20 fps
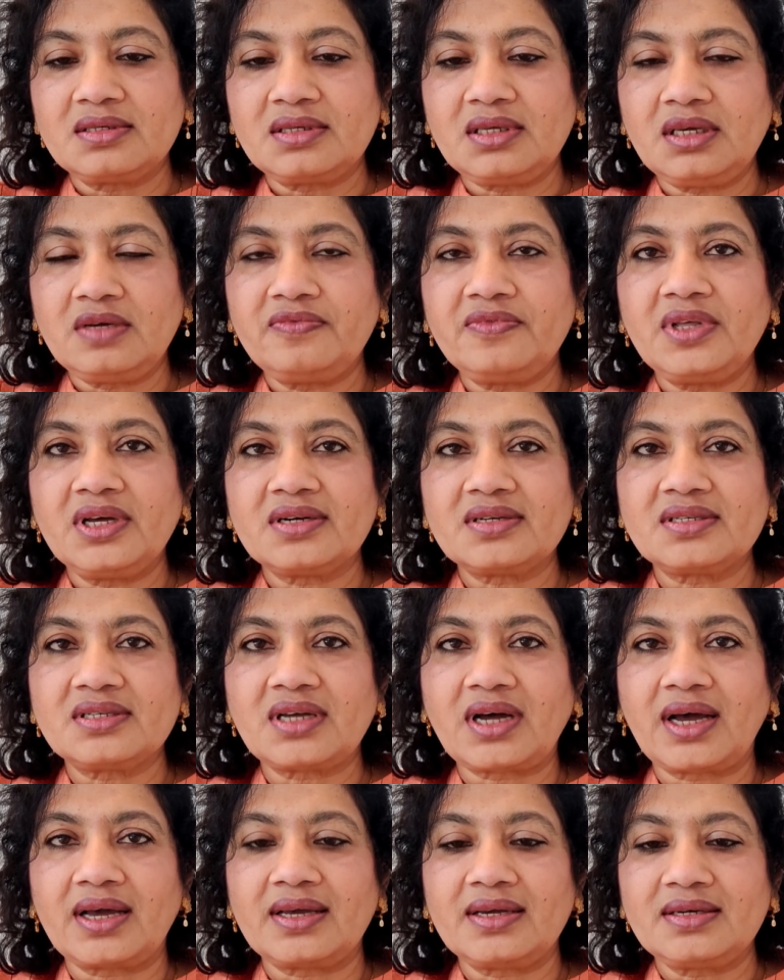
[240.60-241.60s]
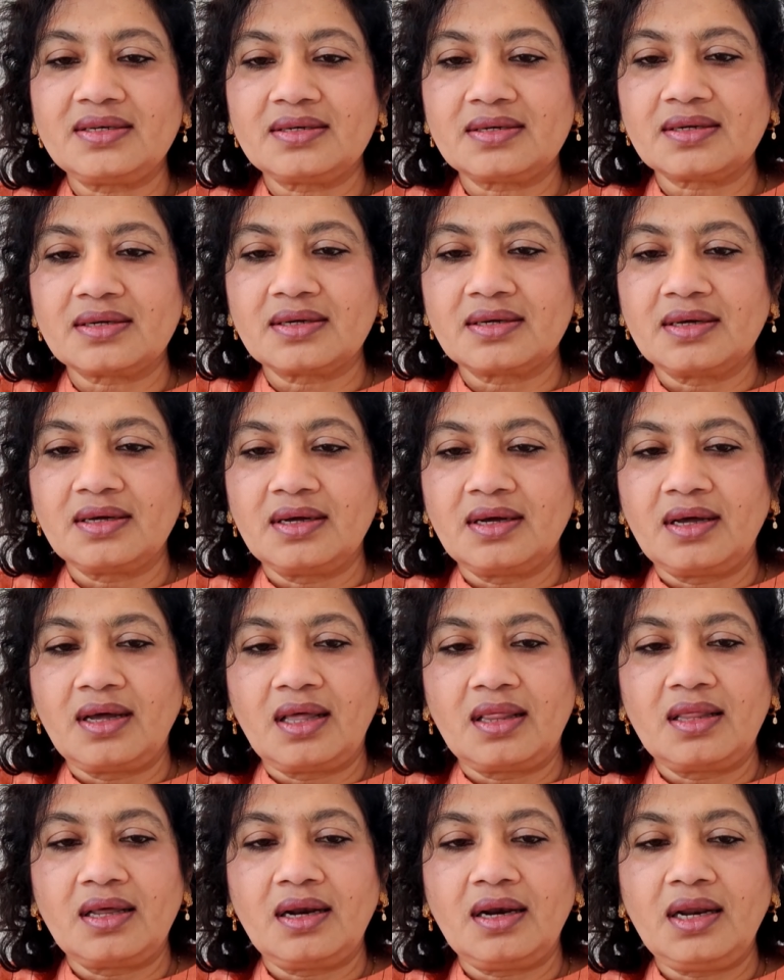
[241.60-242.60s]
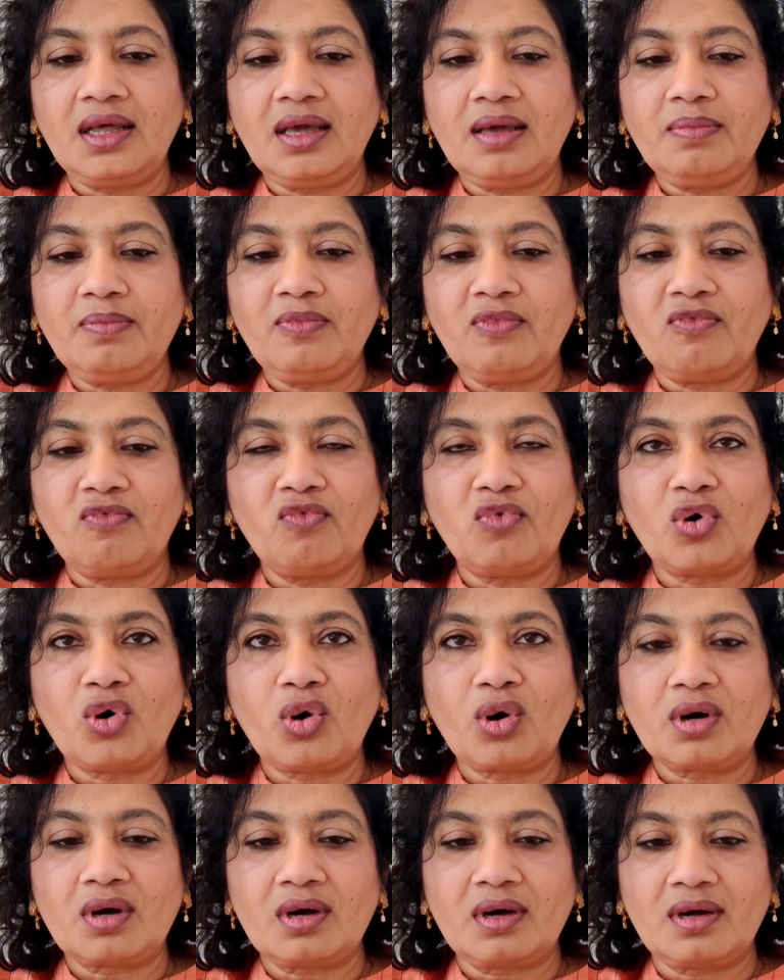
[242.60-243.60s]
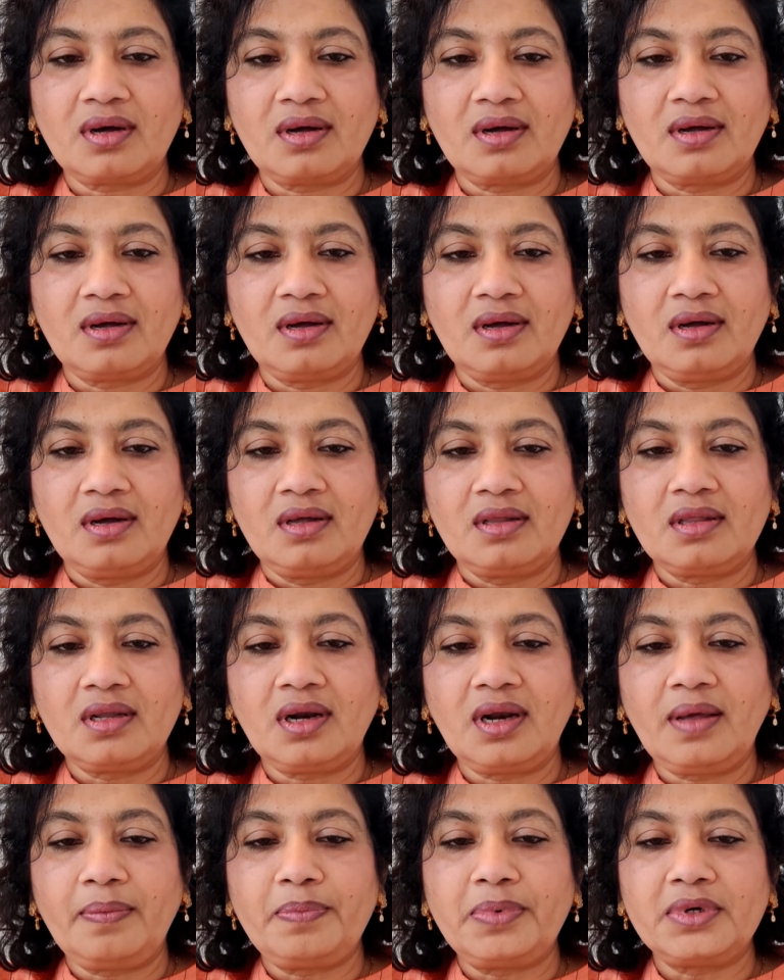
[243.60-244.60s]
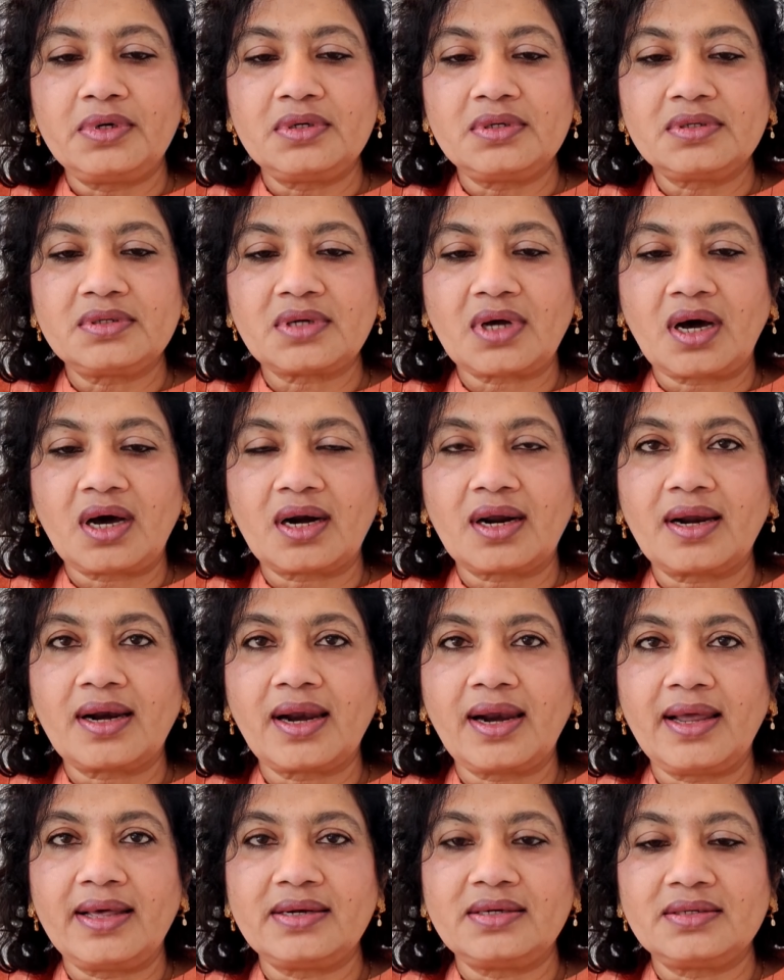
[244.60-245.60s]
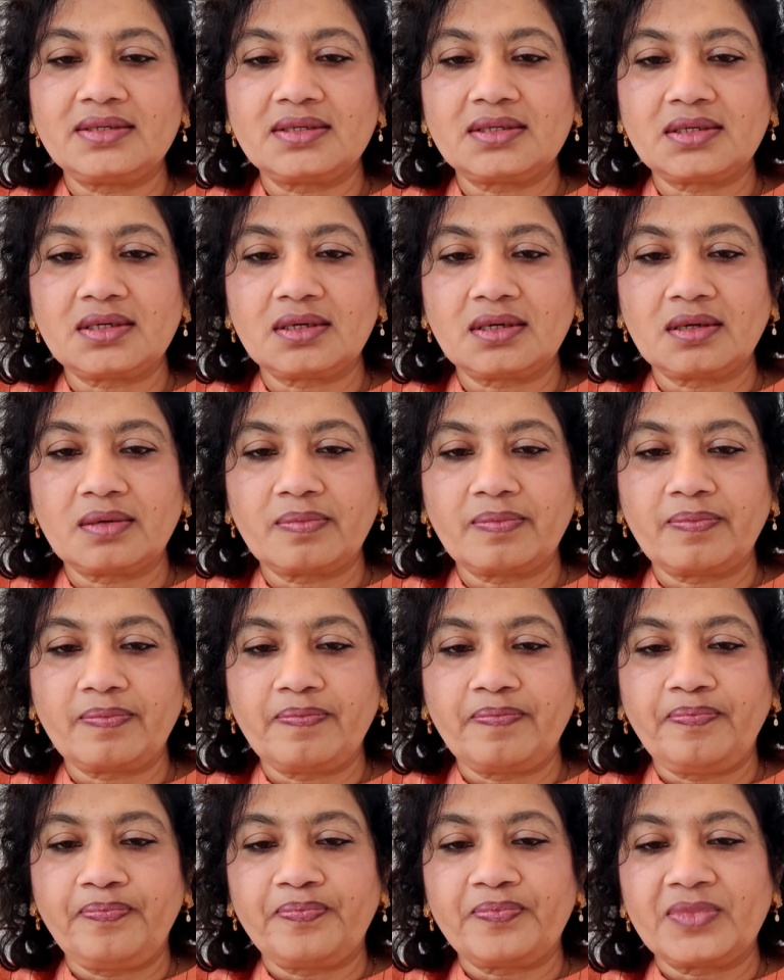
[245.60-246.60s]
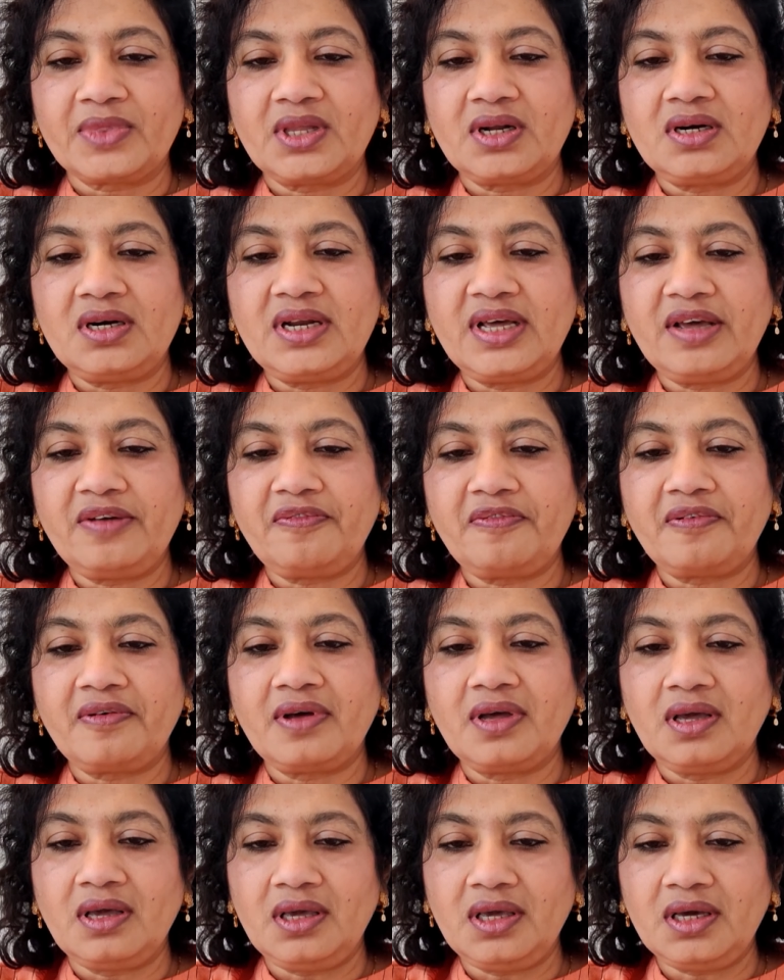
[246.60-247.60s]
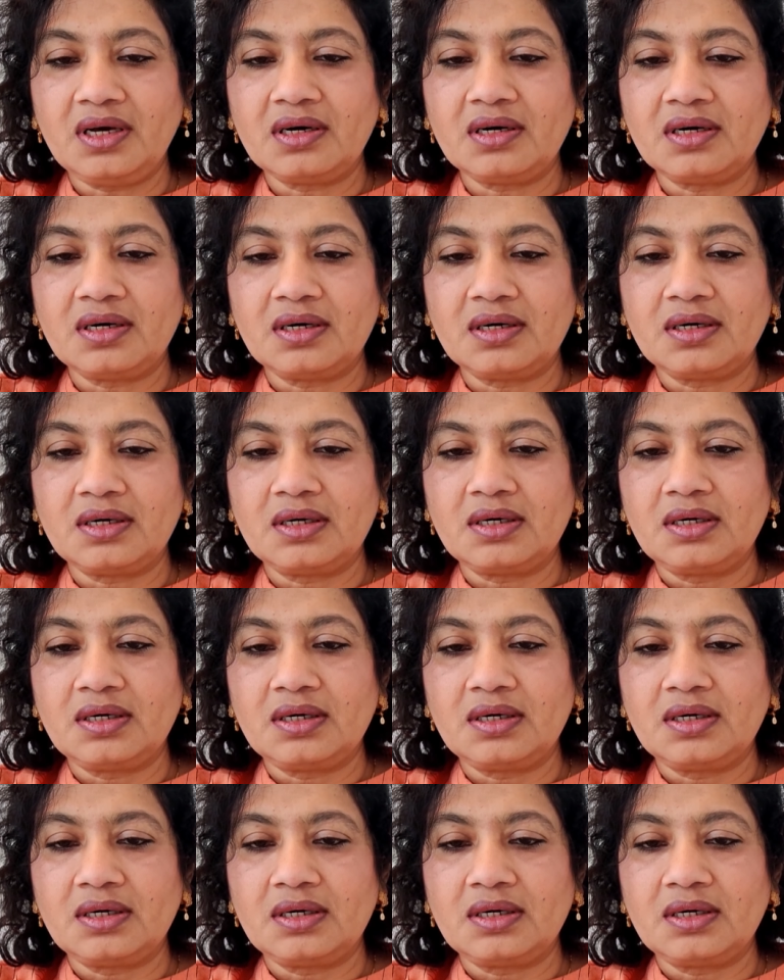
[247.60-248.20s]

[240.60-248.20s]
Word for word: receive their sight, the lame walk, the lepers are cleansed, the deaf hear,